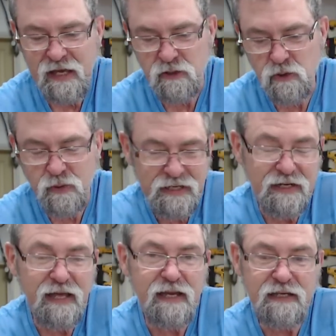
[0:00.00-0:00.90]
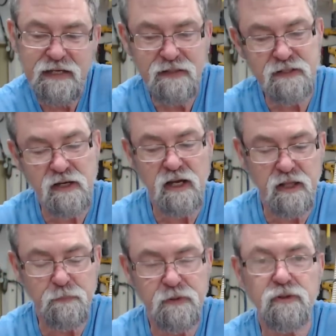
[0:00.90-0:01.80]
and do inlay in the side
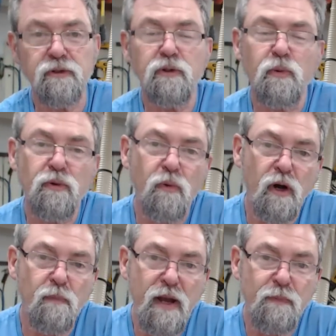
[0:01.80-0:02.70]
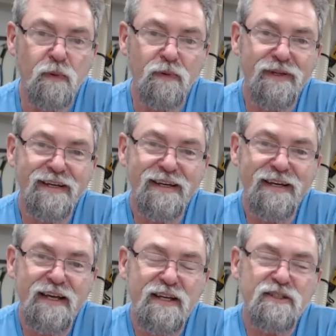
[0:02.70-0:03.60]
of the Padauk with rock maple.
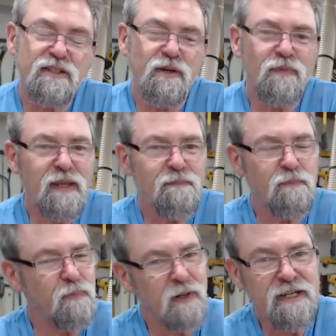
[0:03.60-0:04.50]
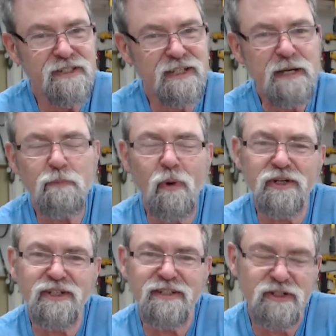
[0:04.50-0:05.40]
So please keep
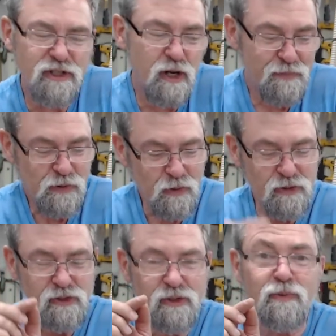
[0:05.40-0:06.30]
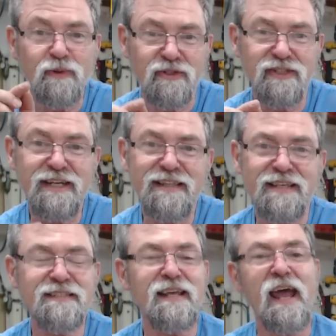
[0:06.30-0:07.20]
watching the show because you will see
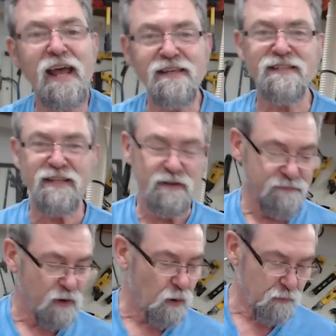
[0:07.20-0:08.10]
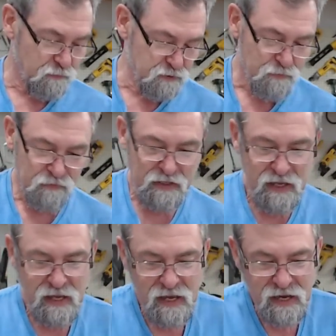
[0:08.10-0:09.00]
this as it evolves.
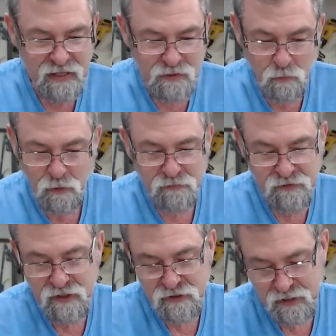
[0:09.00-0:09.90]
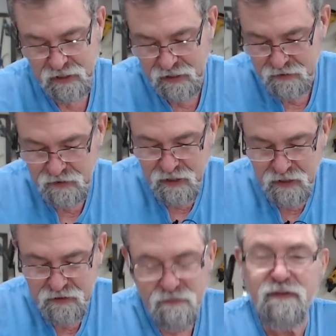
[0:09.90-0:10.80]
And then we'll put a finish on it. And
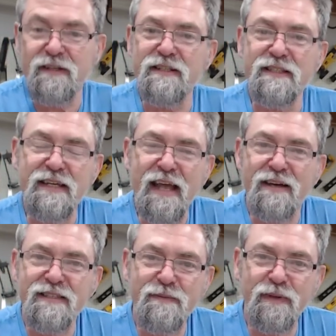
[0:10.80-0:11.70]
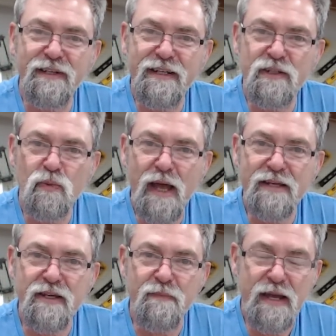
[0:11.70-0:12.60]
if you can see how simple it is
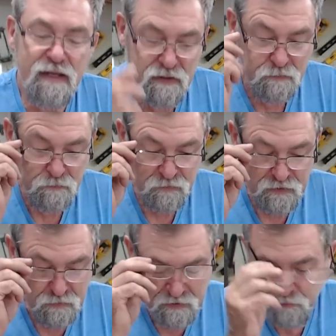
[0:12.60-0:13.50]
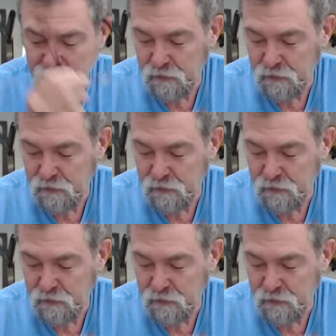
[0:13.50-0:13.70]
as I make it, some